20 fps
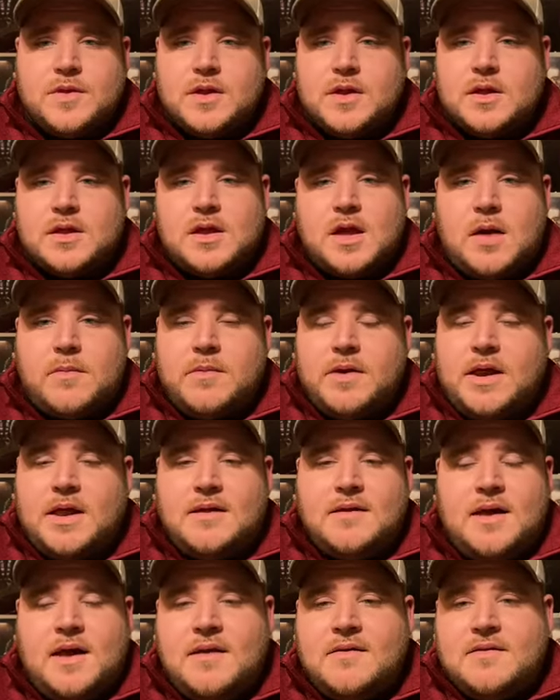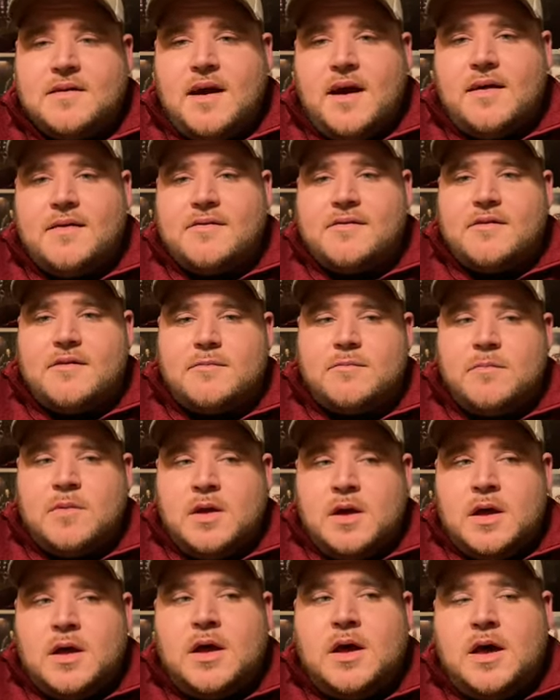I mean, he's got some
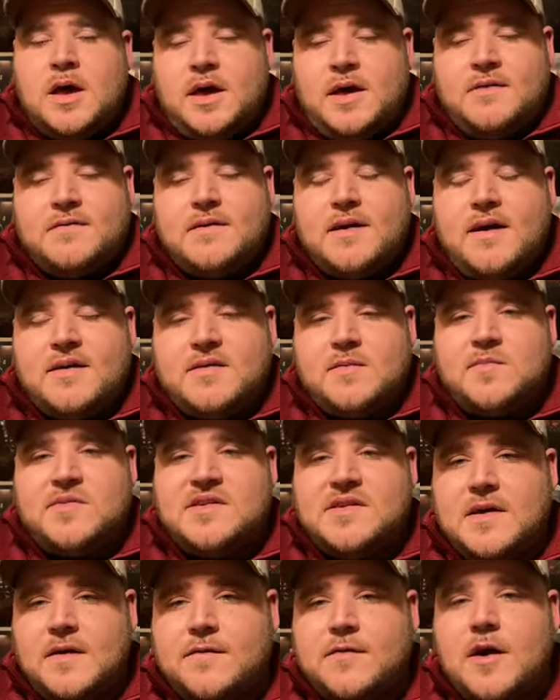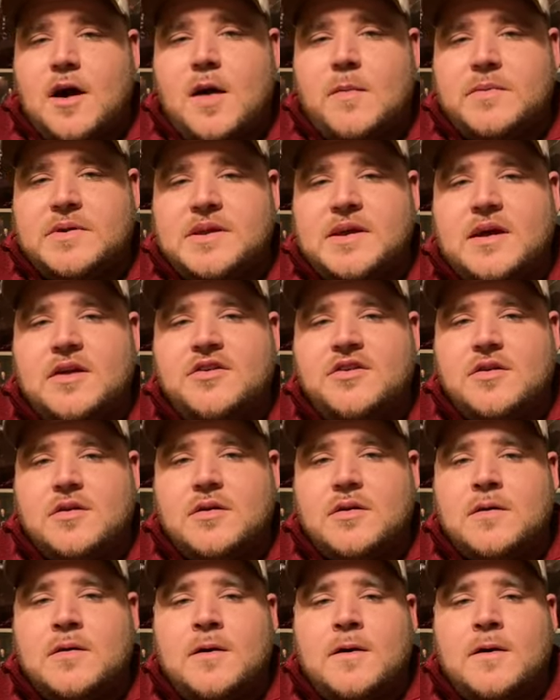stiff competition.